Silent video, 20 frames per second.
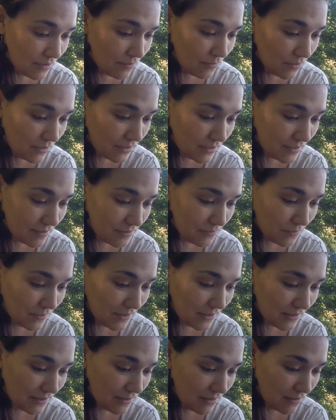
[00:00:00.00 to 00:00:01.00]
Well, he's
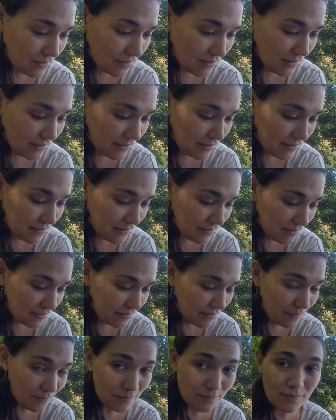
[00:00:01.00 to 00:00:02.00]
wiggling along
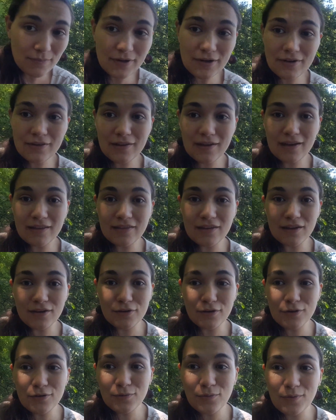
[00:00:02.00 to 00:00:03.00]
better than I thought an
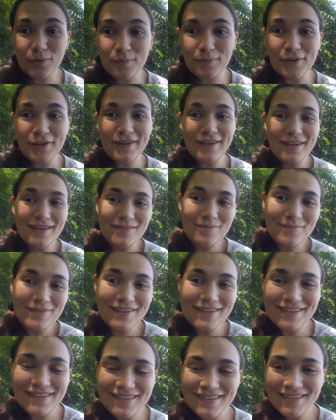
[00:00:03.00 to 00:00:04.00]
earthworm could,
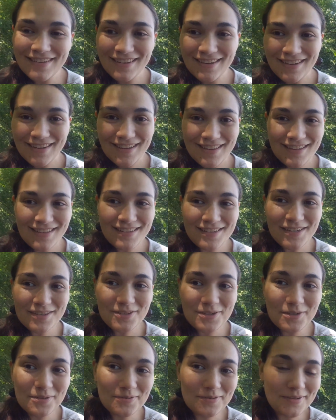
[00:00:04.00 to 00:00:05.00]
but that's
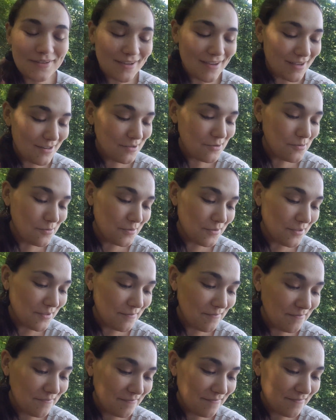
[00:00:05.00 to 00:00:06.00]
actually really kind of cool.
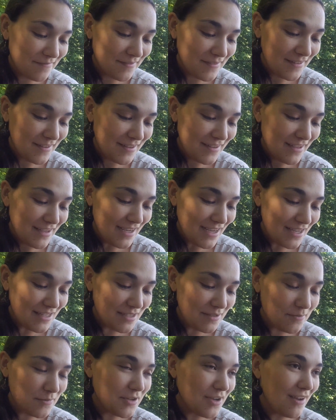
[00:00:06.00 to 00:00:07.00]
As
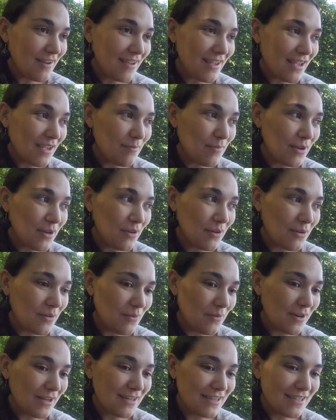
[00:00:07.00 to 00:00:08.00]
I'm talking about
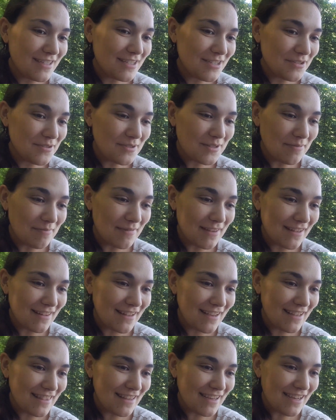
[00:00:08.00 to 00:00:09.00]
wanting to do something
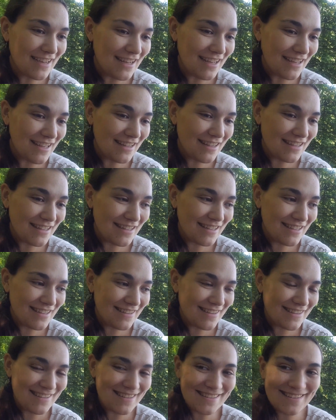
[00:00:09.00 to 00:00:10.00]
like that,
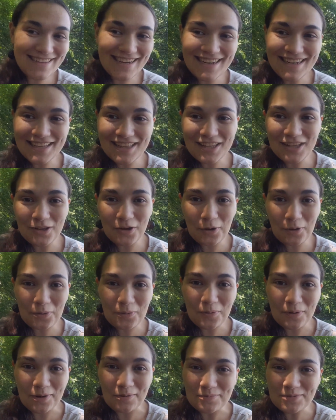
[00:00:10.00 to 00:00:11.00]
tiny little
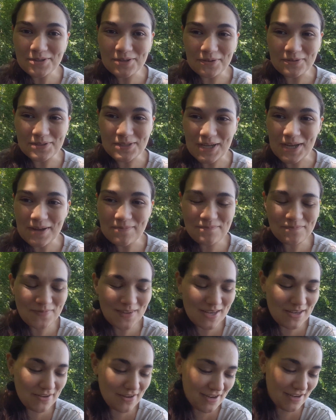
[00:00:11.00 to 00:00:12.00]
earthworm shows up.
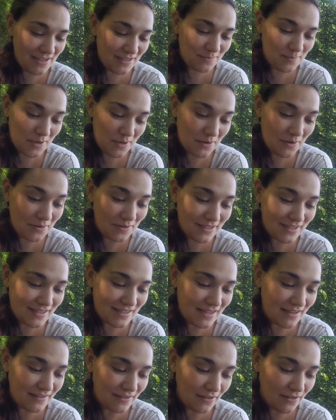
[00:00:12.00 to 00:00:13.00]
And you guys may notice
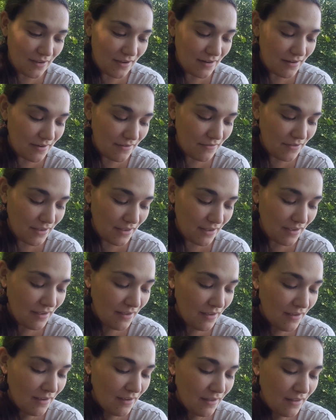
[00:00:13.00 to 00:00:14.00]
that in a lot of the
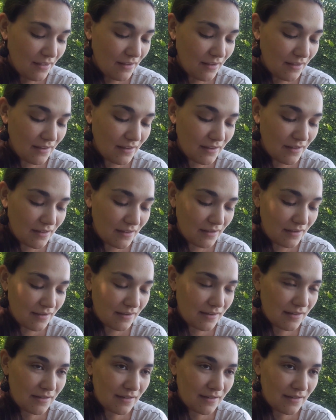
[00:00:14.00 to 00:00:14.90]
little